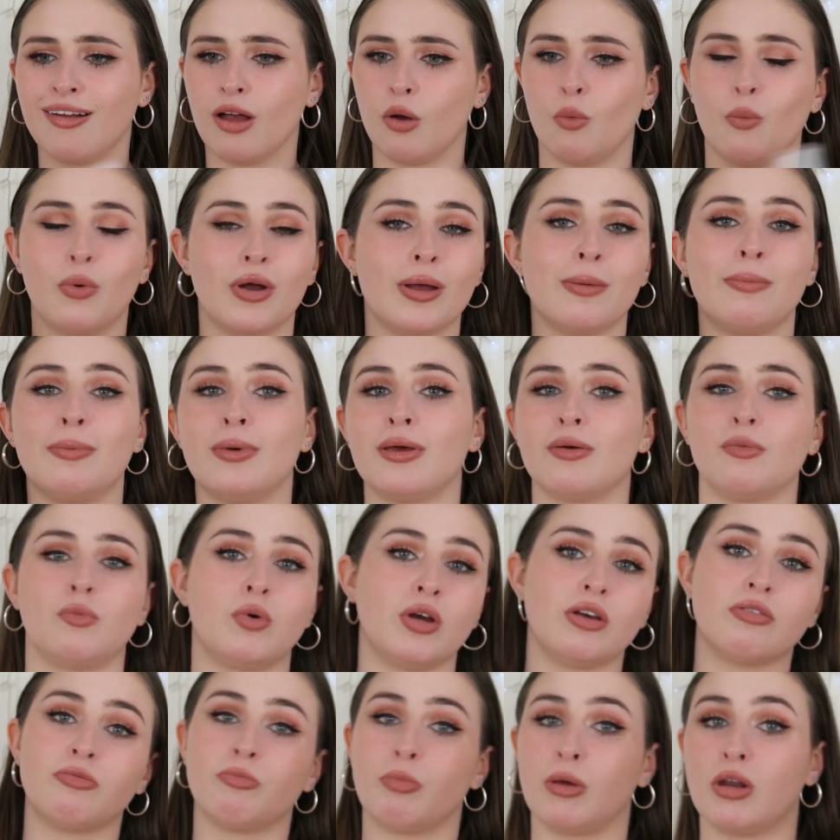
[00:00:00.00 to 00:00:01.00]

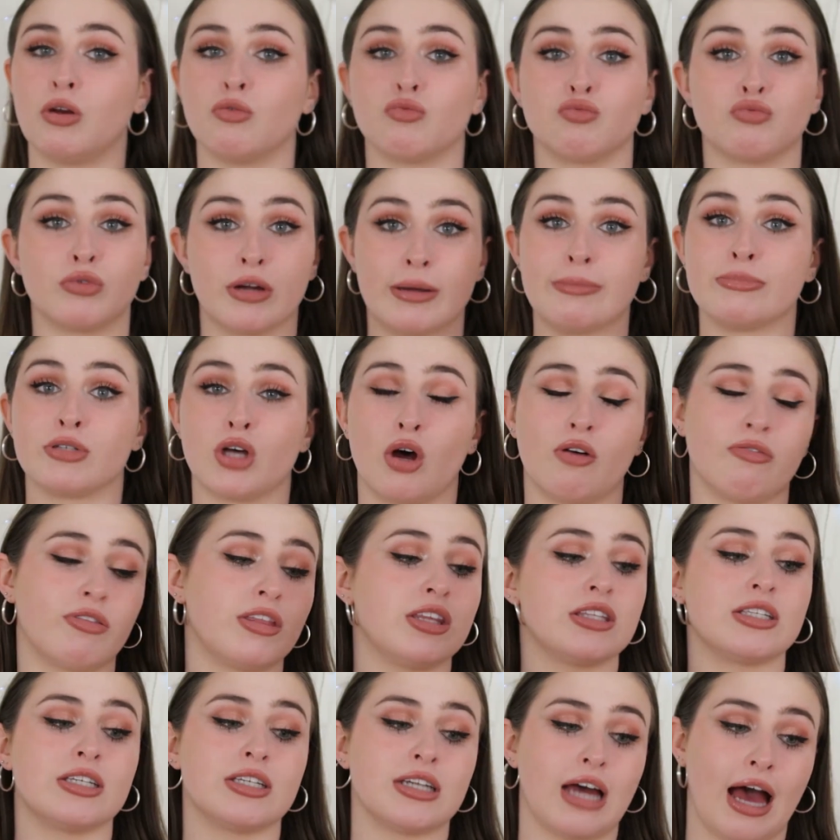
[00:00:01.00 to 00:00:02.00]
we've been ripped off
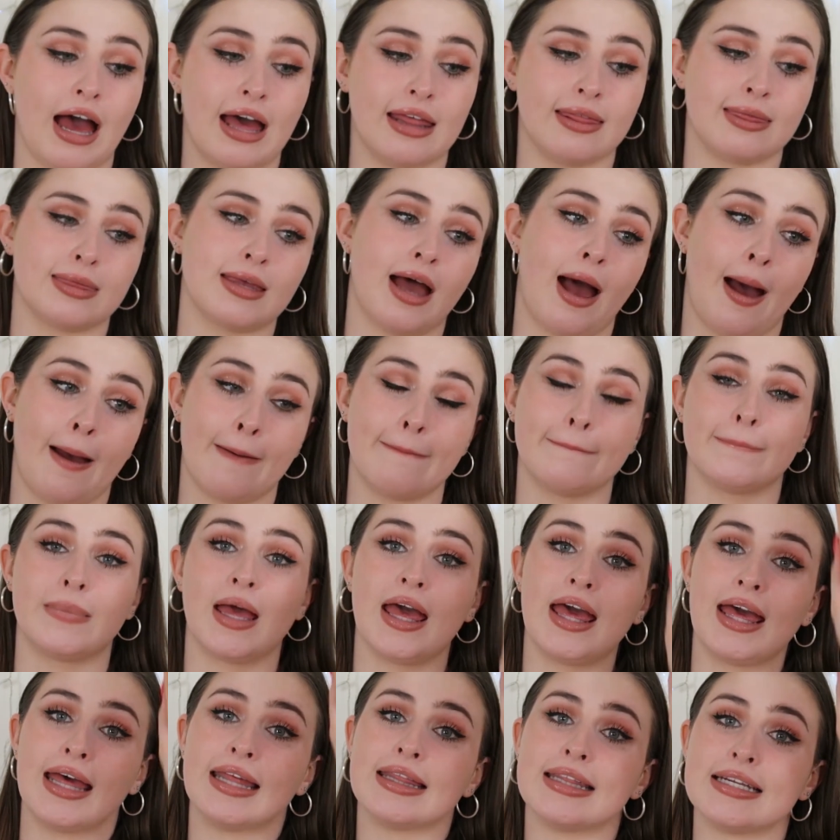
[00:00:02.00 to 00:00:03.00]
this entire time.
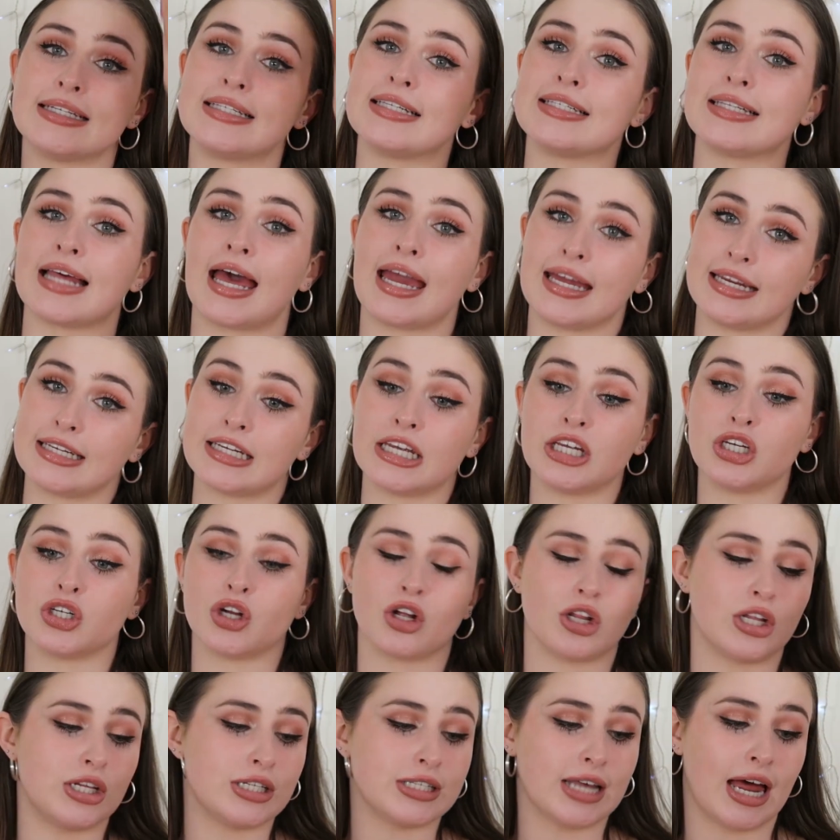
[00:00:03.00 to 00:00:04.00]
This is
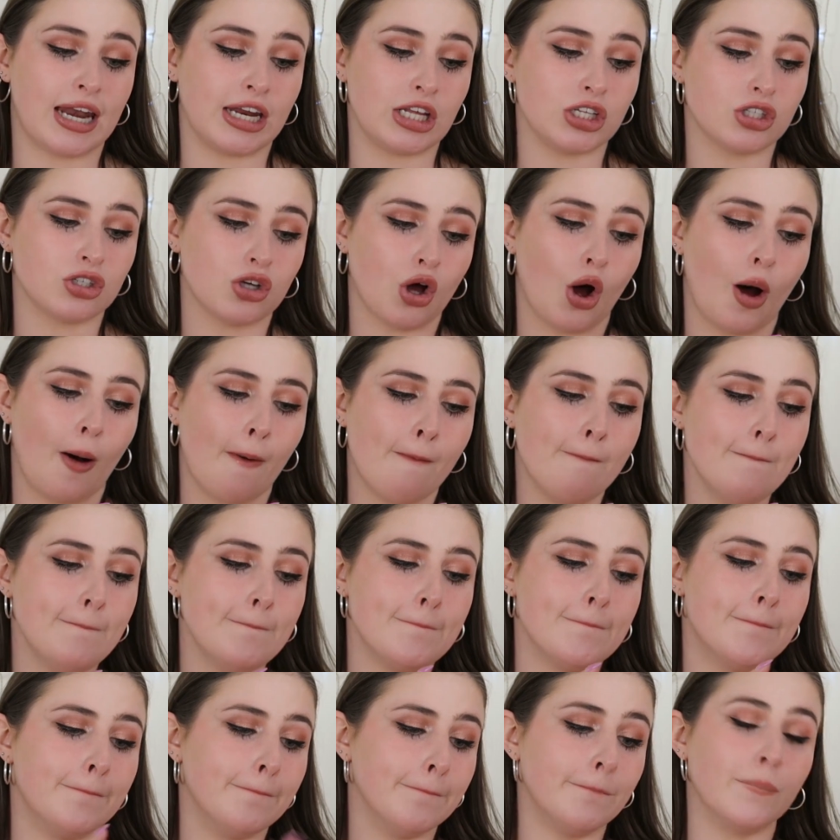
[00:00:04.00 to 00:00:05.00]
$18 and it's got
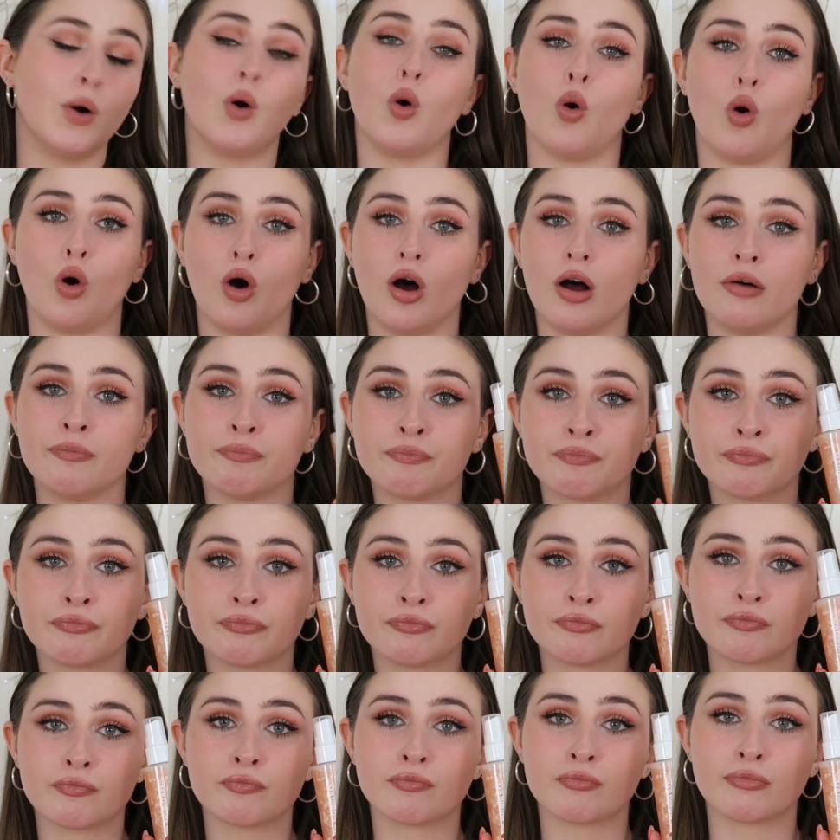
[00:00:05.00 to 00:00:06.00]
more
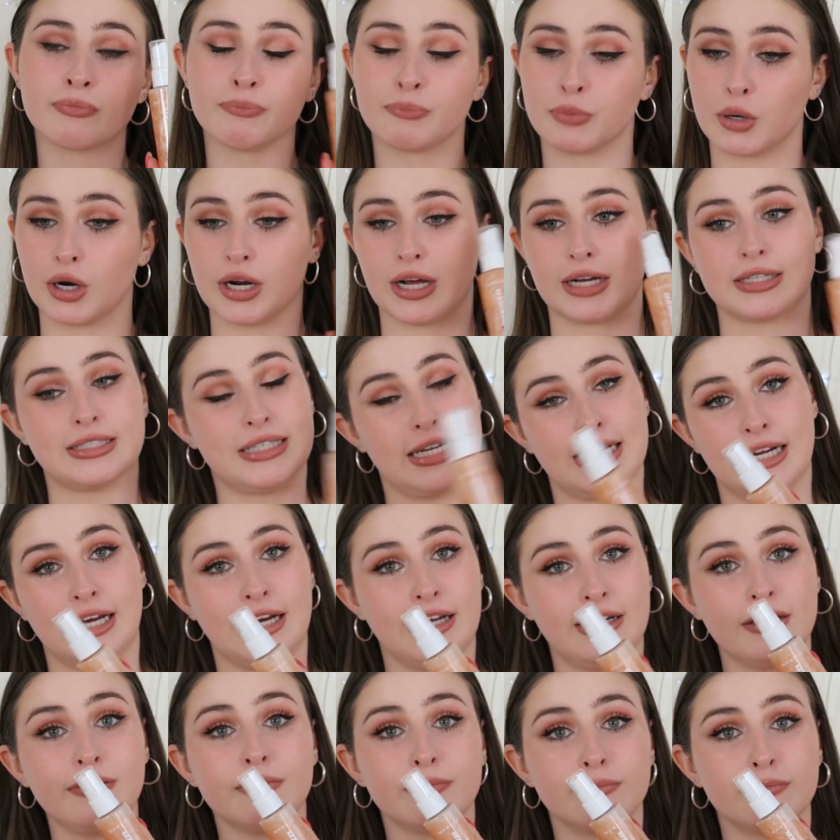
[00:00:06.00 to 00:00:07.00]
product in
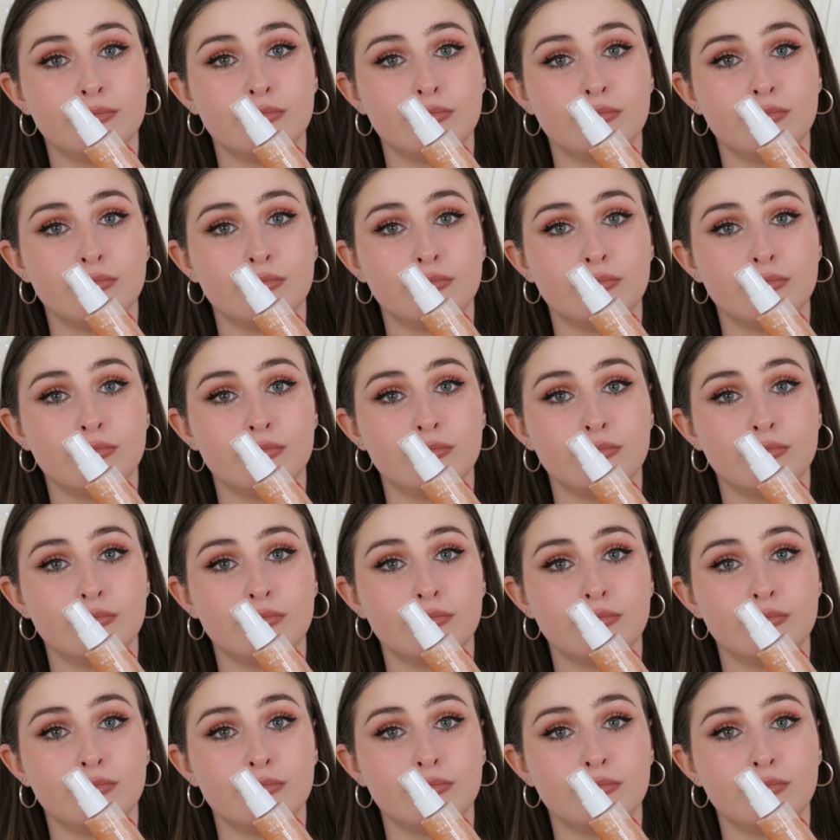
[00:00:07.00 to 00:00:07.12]
it